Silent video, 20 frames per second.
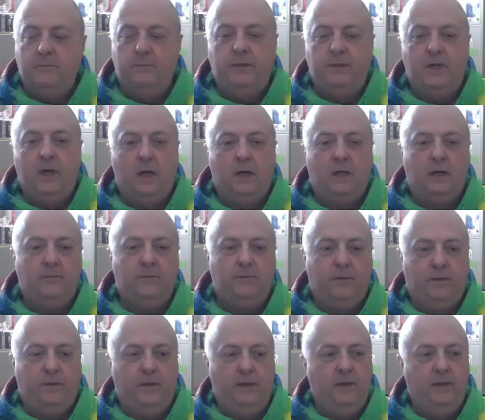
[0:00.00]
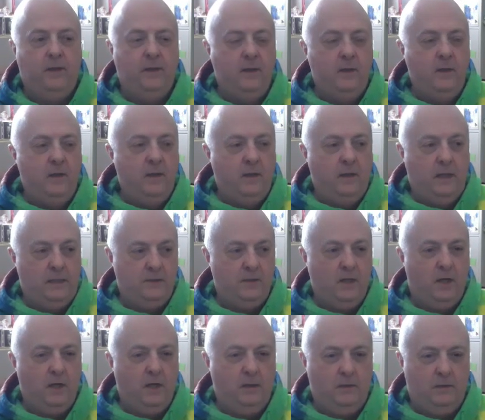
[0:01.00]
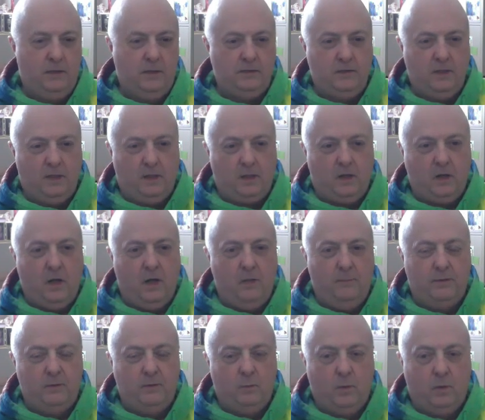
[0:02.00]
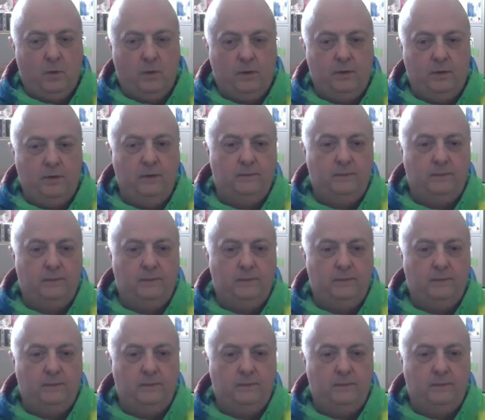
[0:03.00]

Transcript: symbiotic for the, it's not a common word.